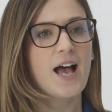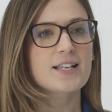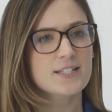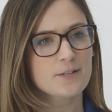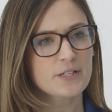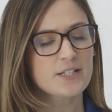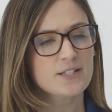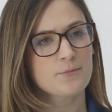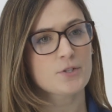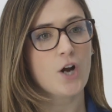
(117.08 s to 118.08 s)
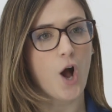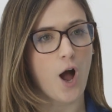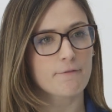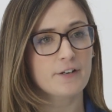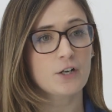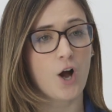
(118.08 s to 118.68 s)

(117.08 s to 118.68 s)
Astigmatisms are often